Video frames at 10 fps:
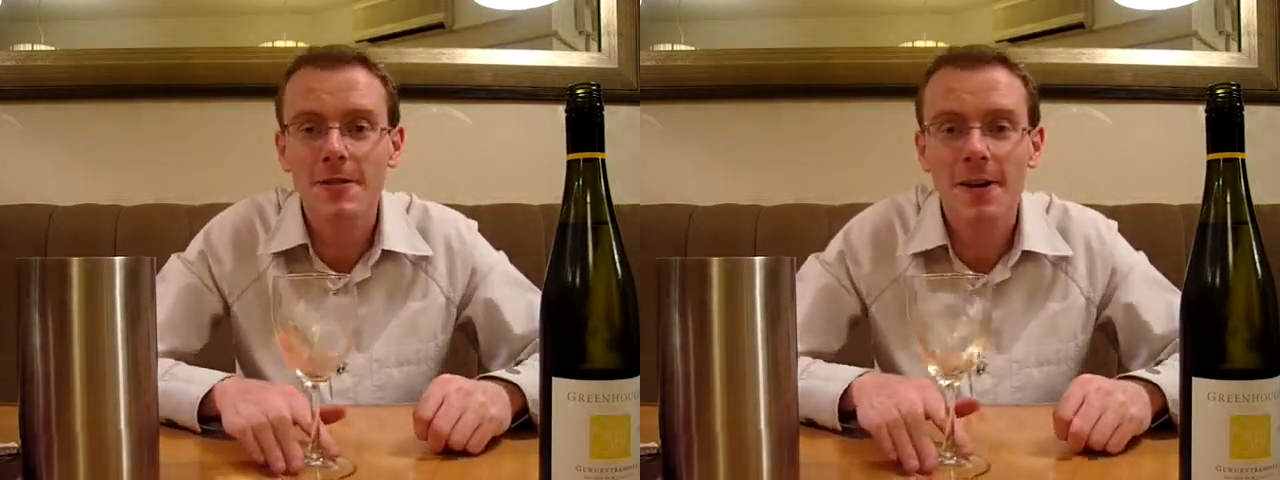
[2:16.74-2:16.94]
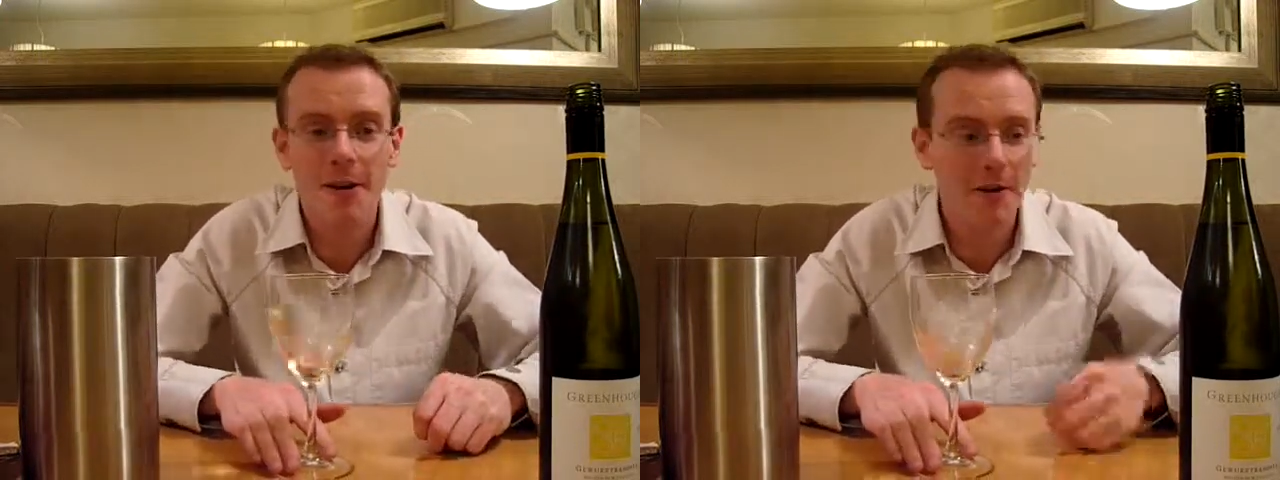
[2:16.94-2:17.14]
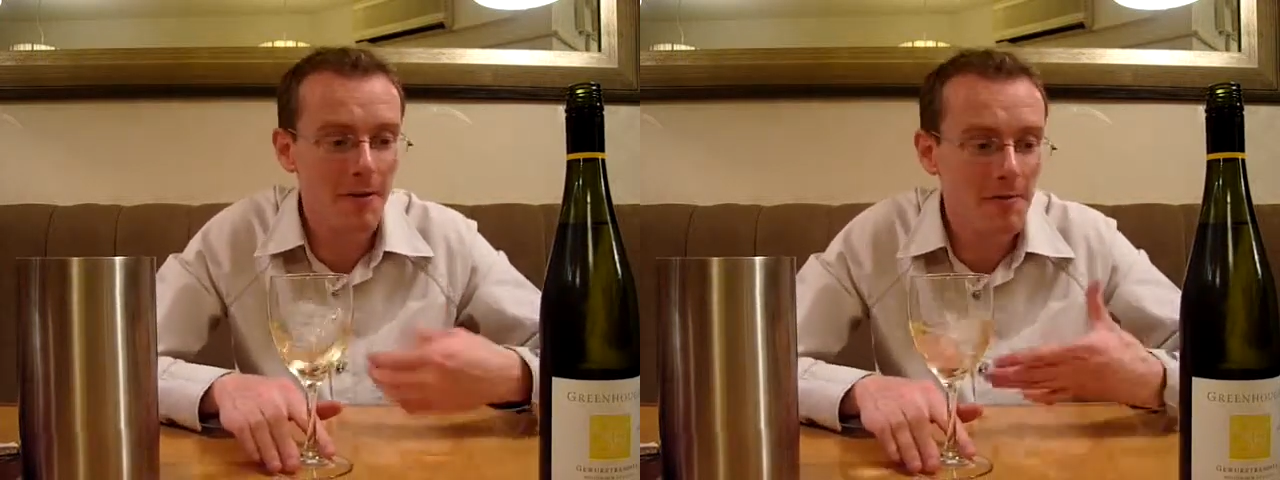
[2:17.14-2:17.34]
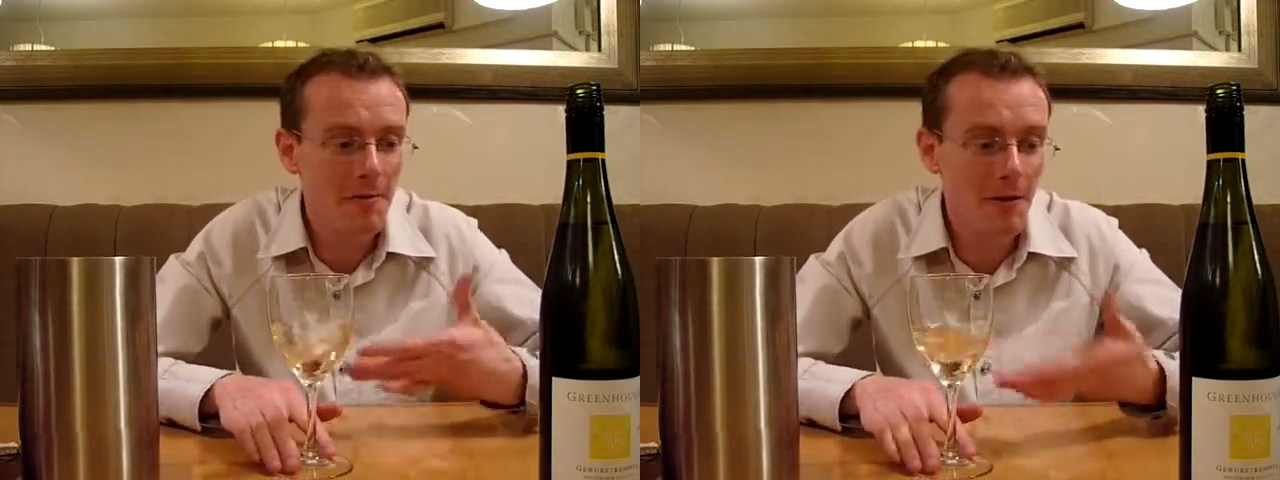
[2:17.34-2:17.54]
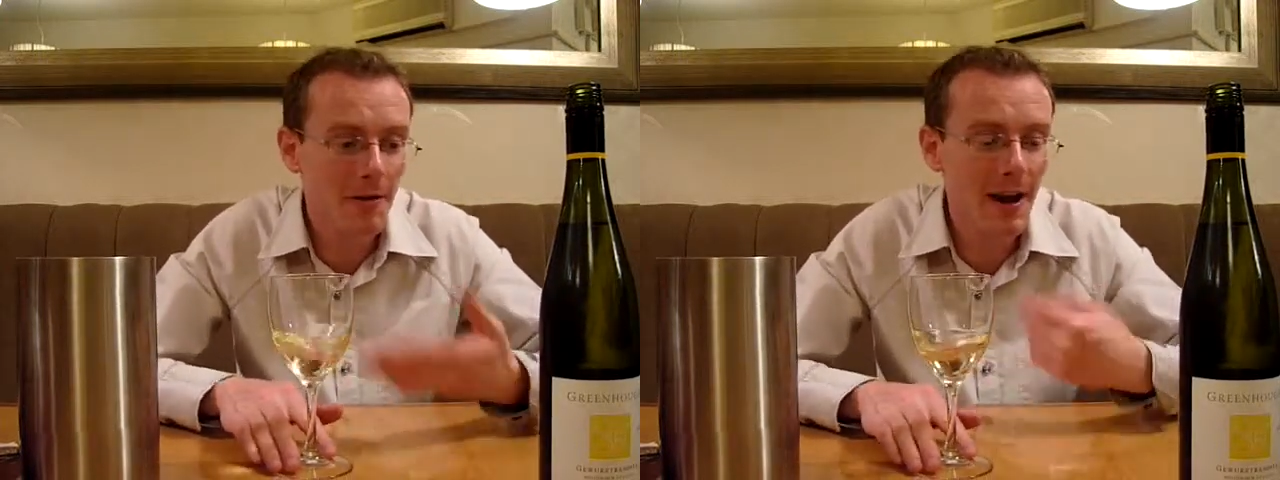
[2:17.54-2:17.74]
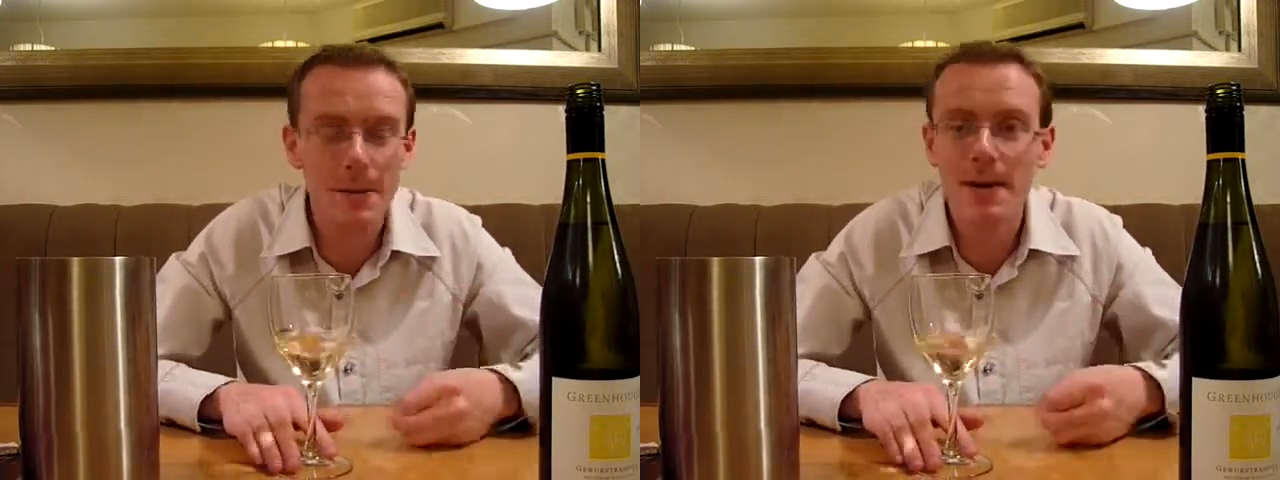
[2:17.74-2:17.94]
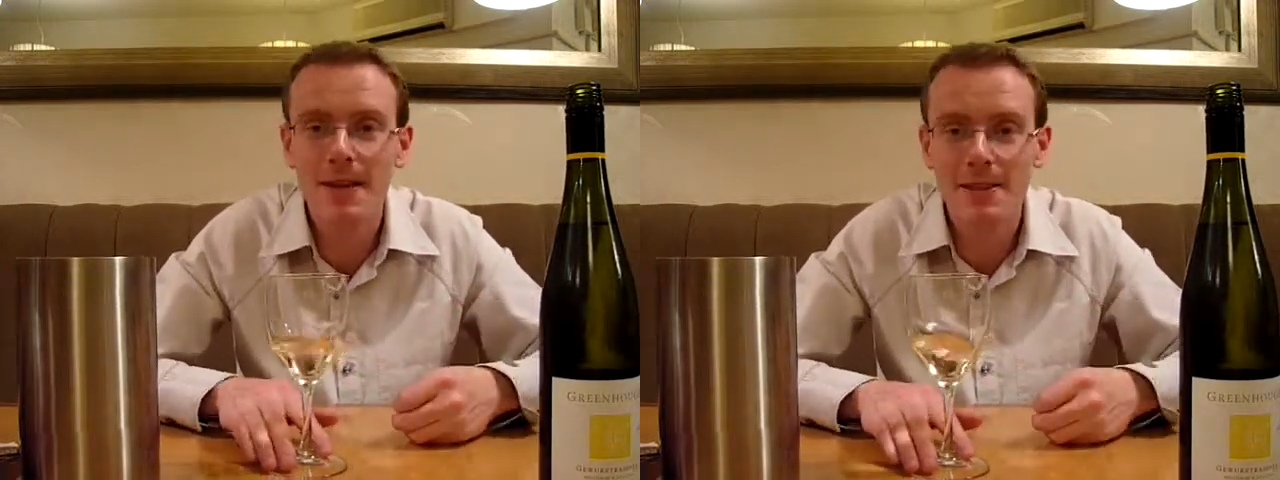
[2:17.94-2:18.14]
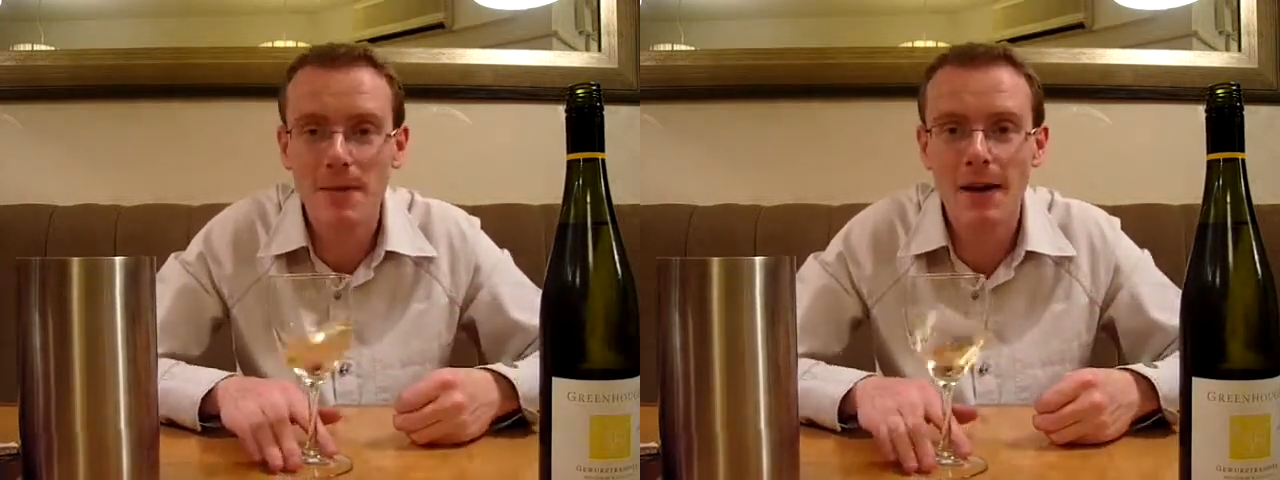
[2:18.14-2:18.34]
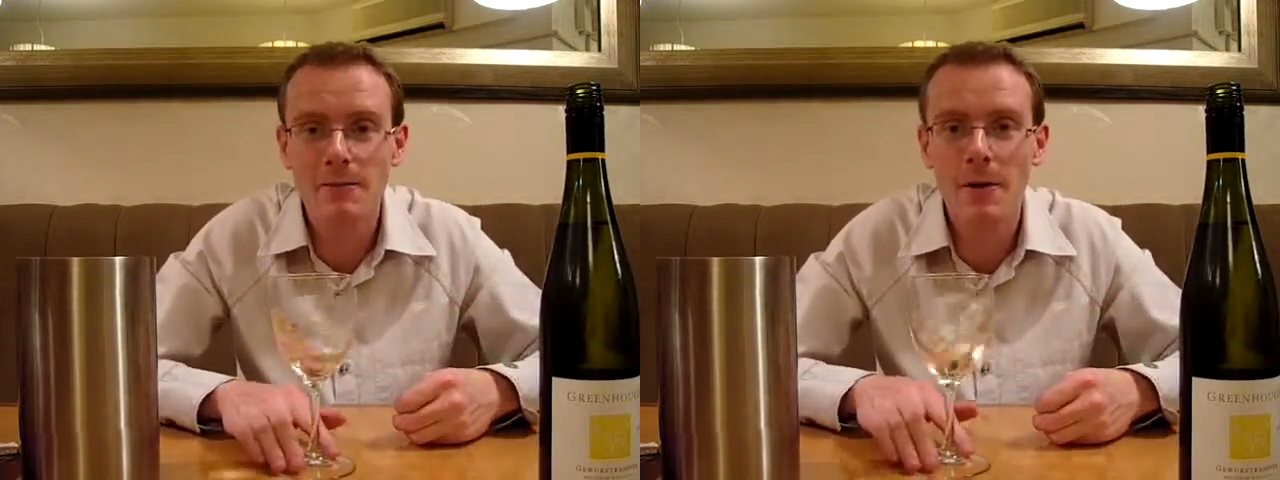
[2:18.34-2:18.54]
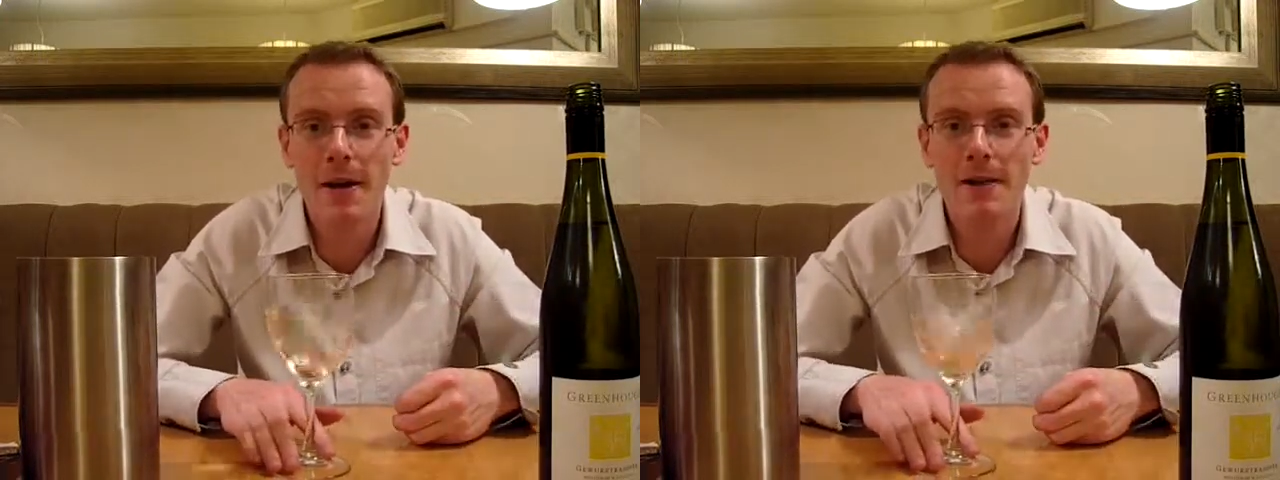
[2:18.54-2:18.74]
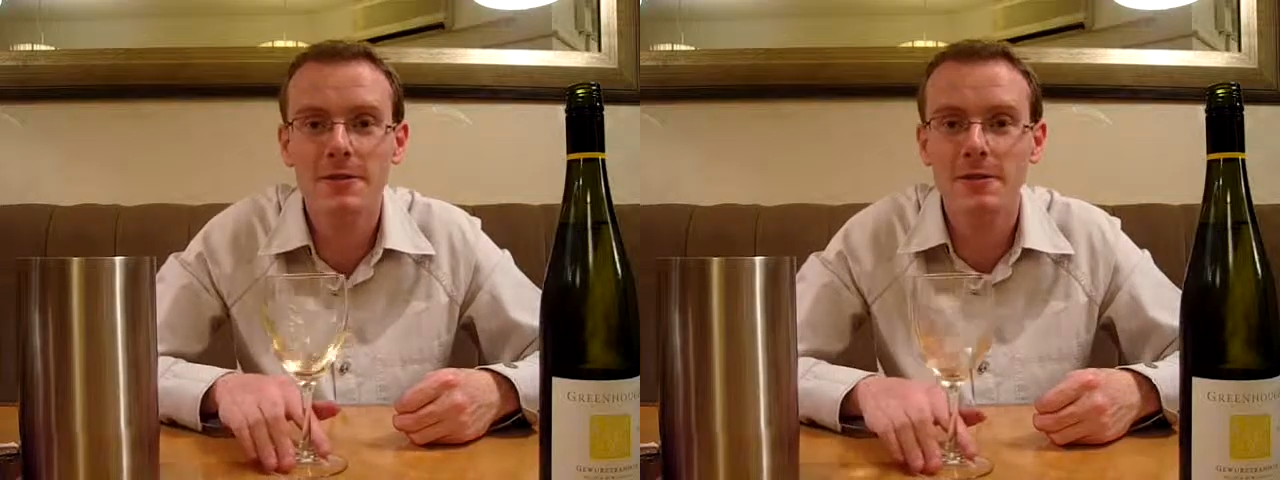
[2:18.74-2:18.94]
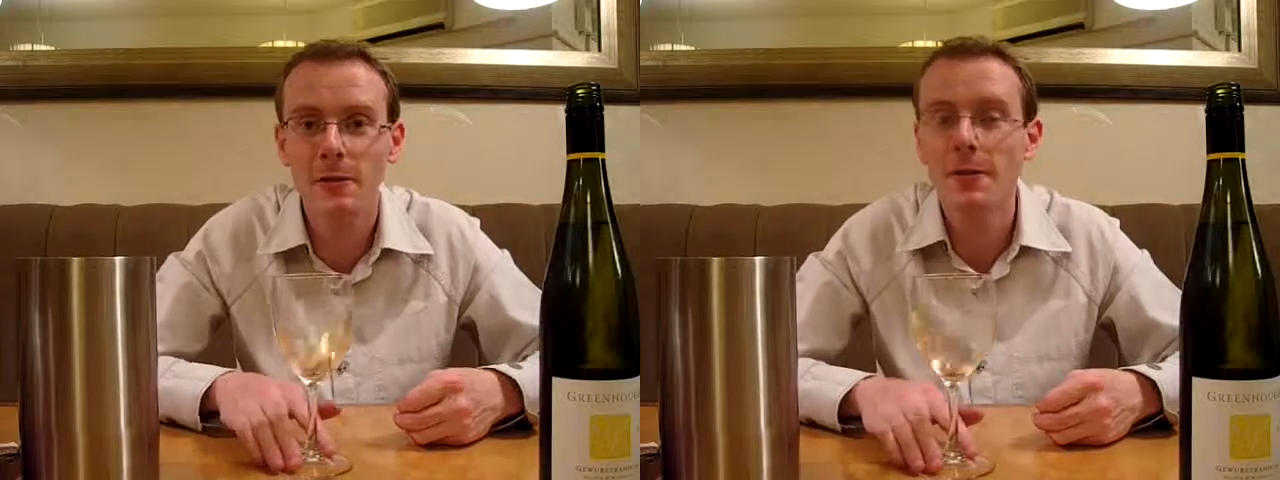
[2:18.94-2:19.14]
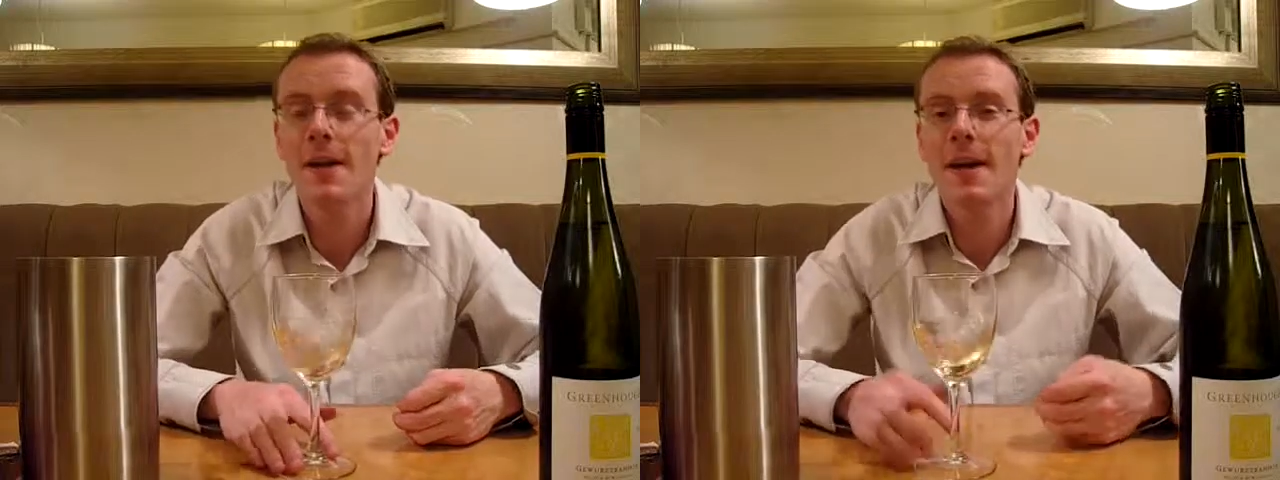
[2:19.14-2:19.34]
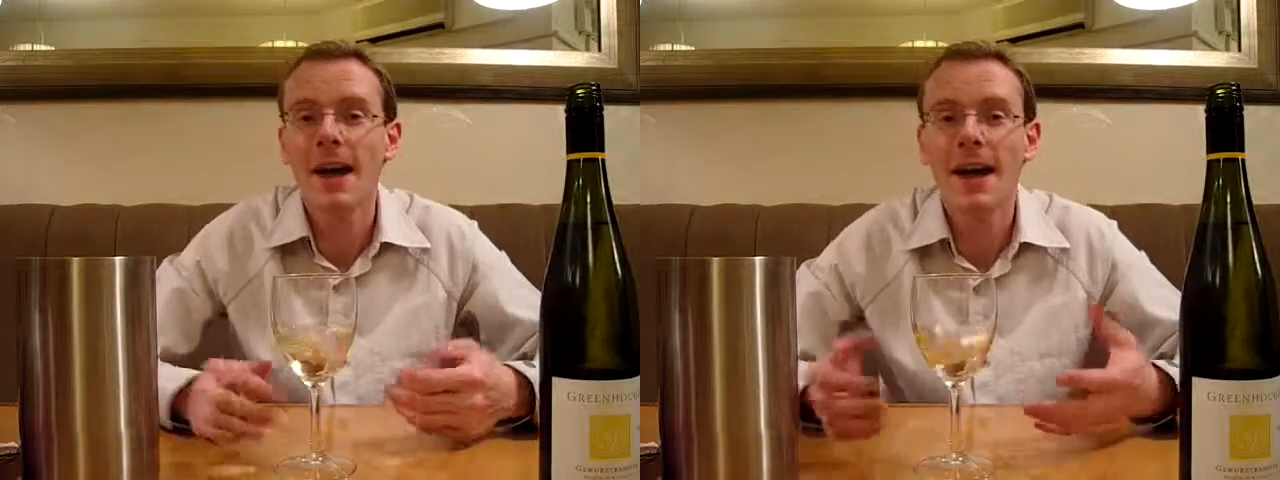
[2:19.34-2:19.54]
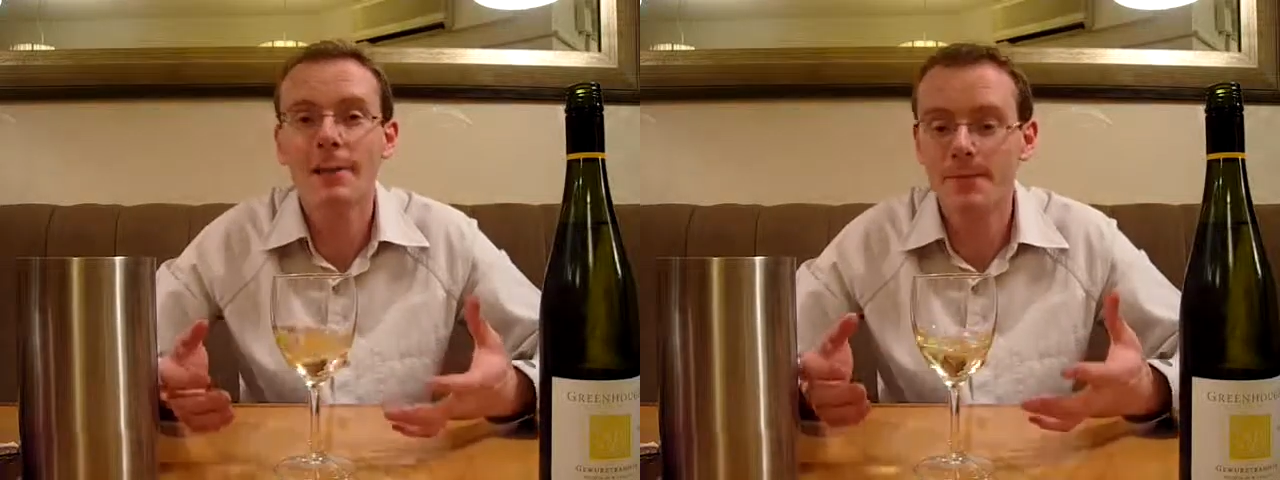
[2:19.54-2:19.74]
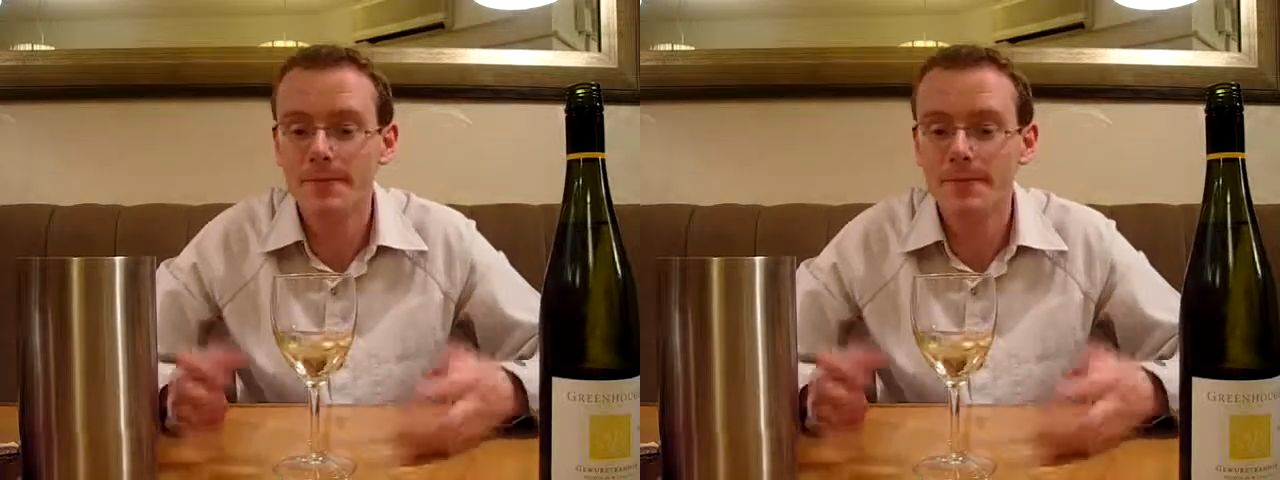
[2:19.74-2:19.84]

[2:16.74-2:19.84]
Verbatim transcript: are, are aiming at the mass market, so um,